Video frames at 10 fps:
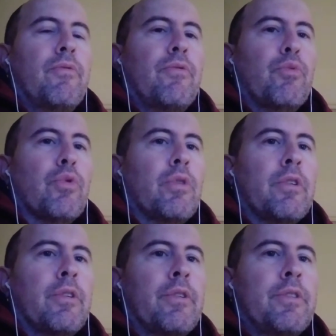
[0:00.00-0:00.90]

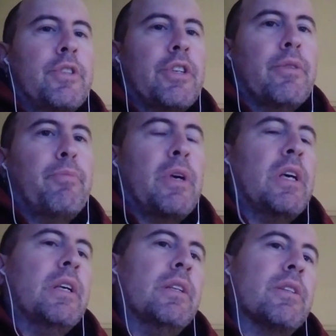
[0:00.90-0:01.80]
rulership
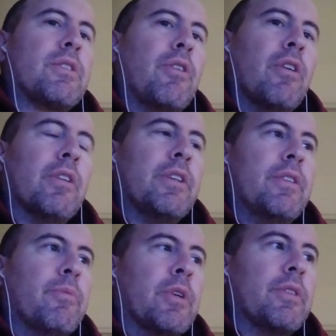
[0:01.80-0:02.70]
in
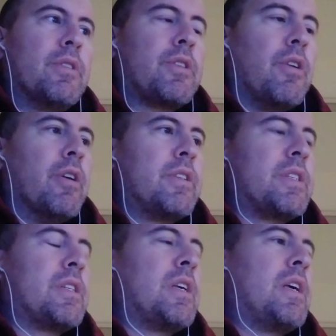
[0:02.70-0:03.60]
Scotland among the Scots.